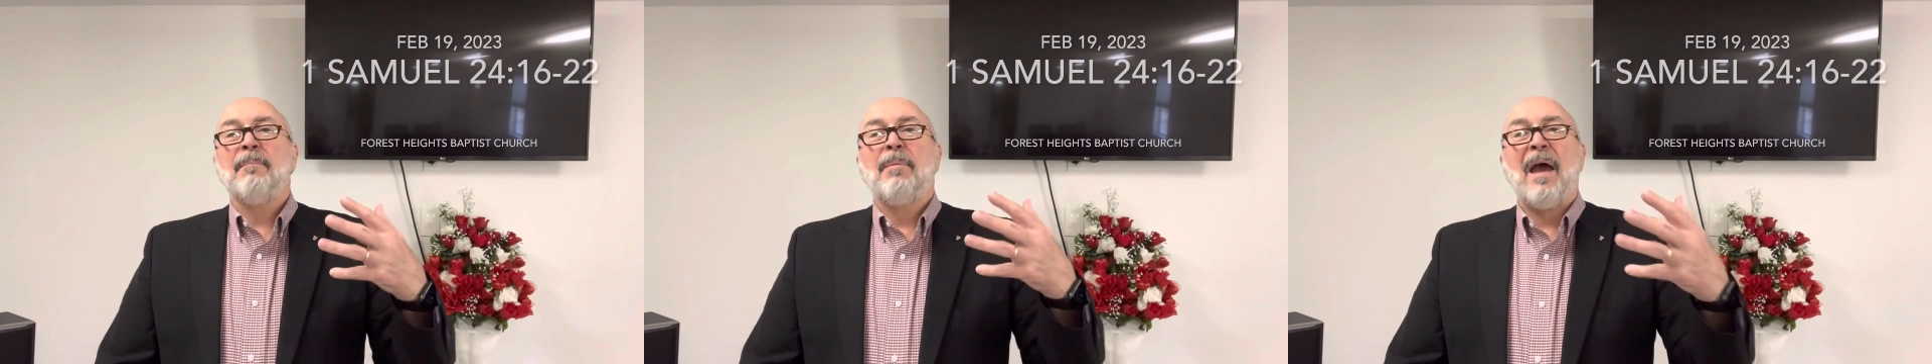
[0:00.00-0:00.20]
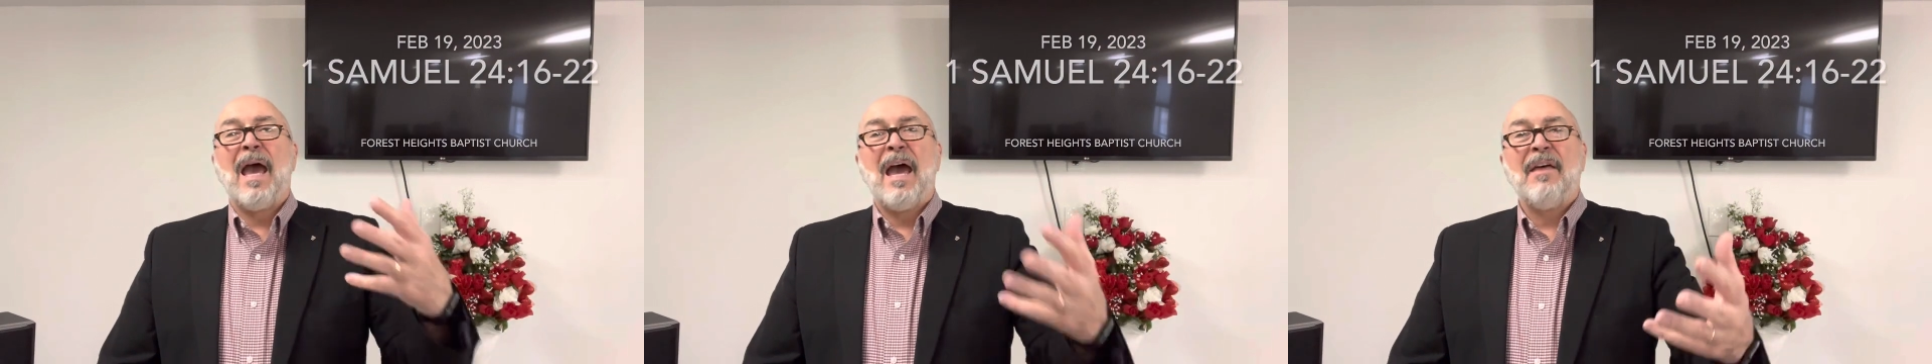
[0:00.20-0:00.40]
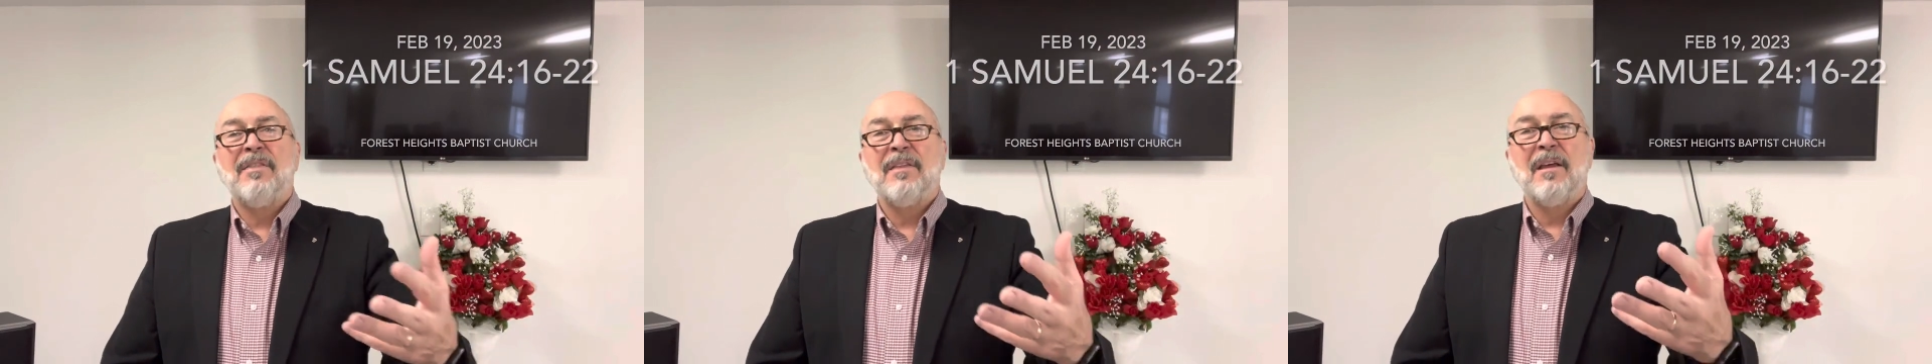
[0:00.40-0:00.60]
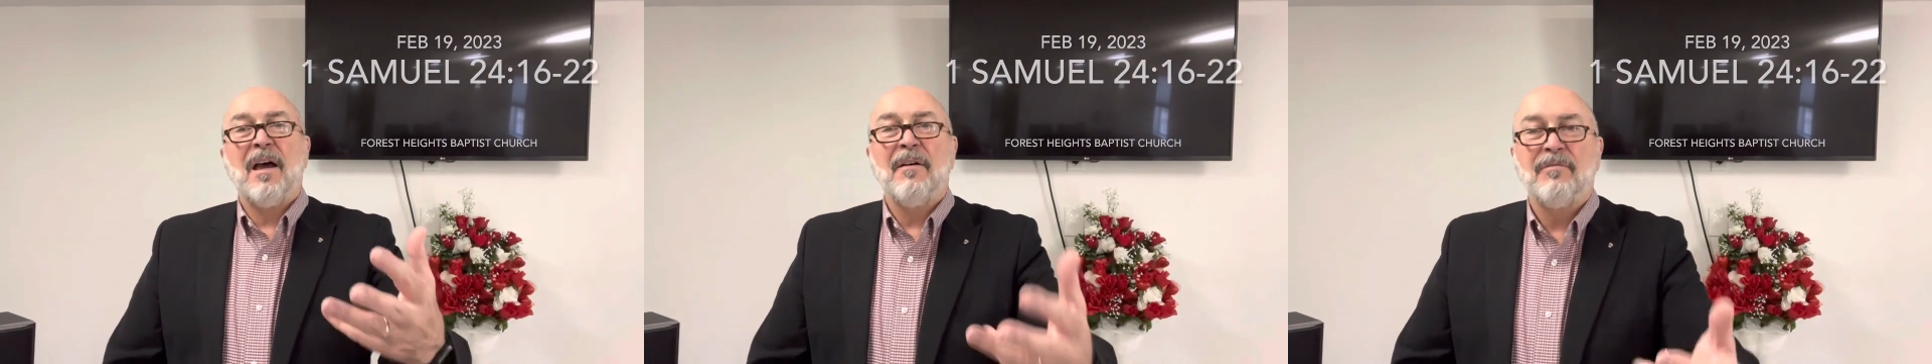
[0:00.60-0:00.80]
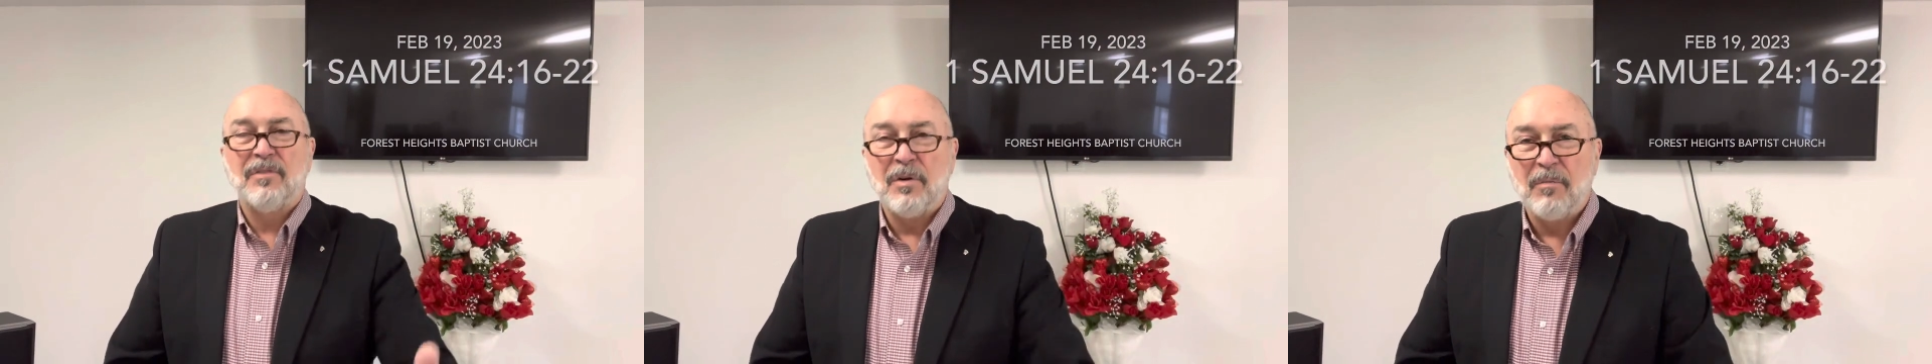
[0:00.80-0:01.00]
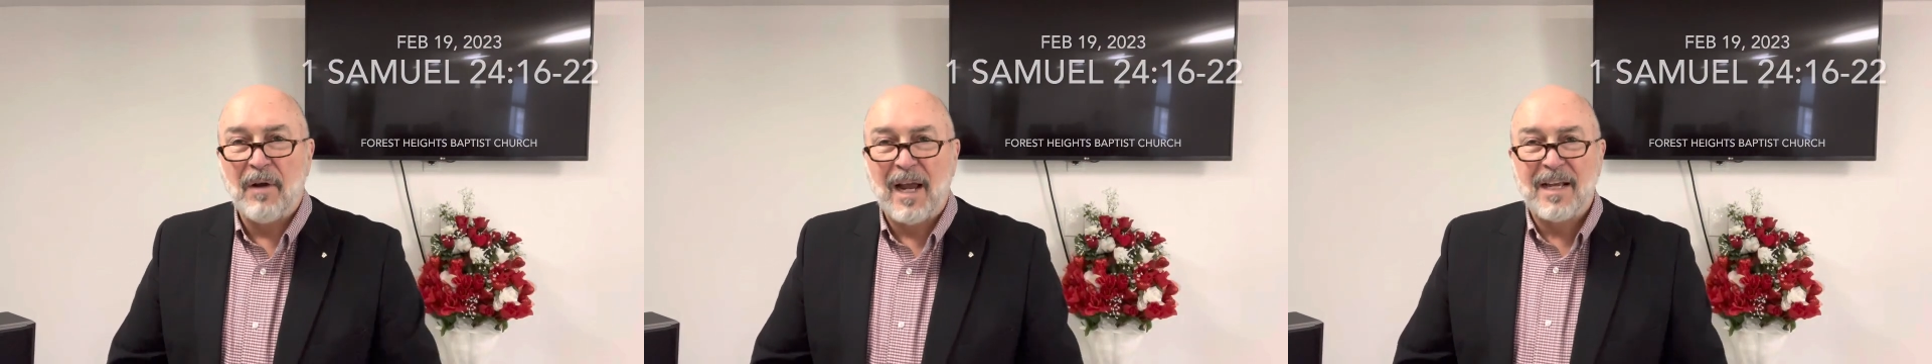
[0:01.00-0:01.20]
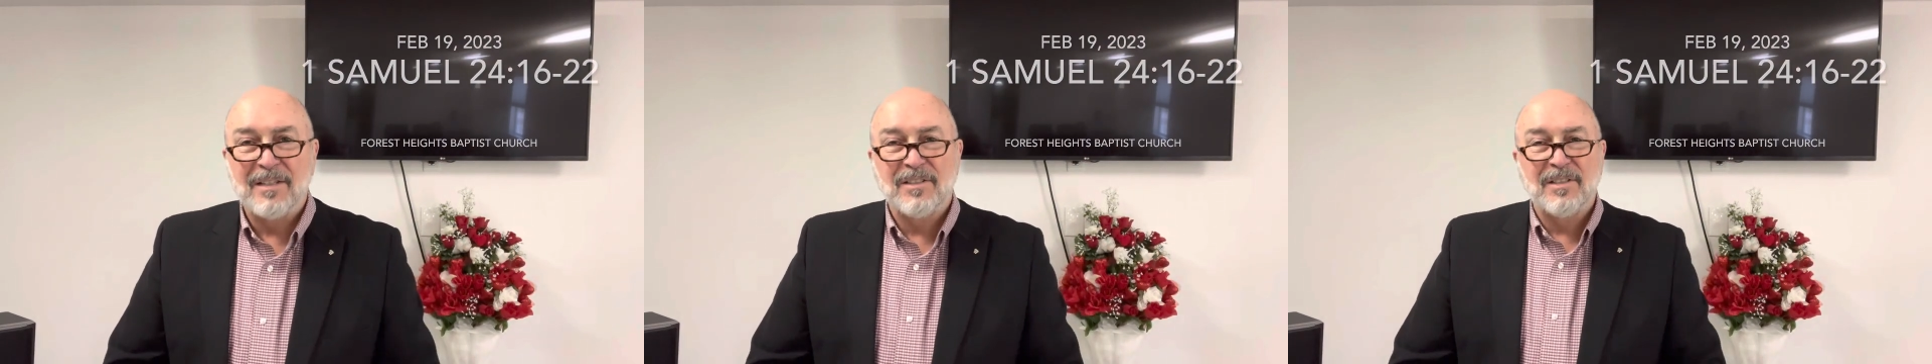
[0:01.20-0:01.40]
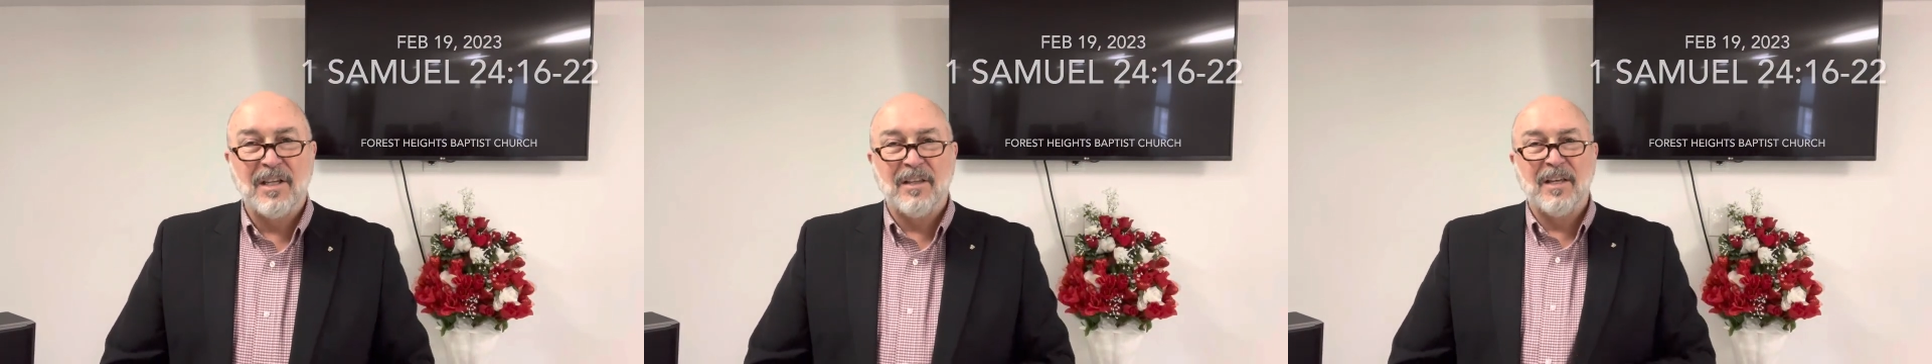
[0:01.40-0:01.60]
path of to
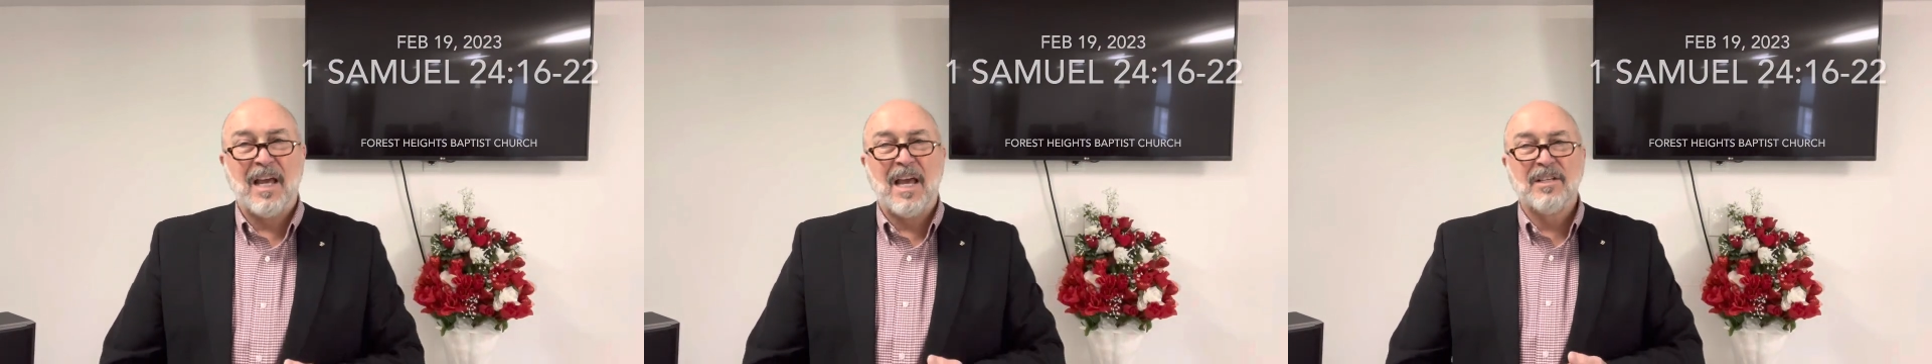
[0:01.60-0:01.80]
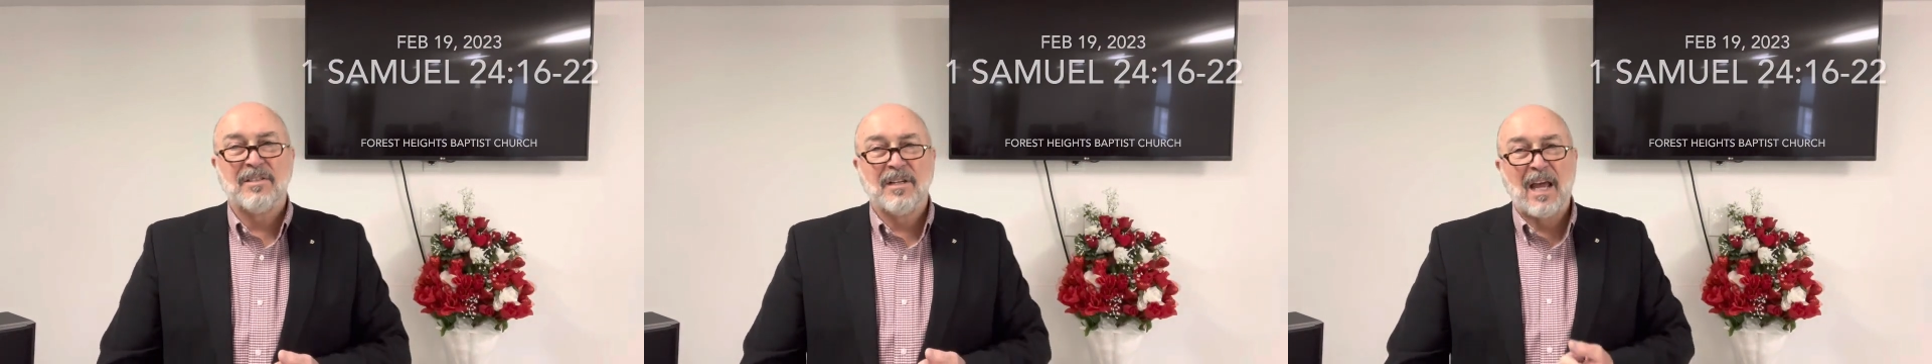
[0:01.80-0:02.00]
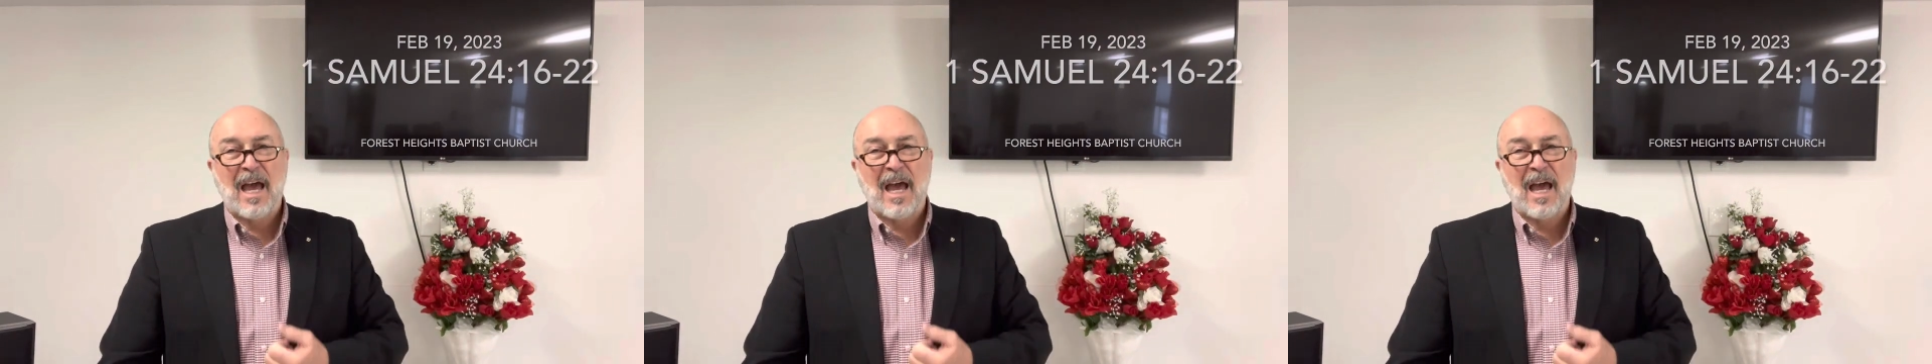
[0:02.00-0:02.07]
reconciliation.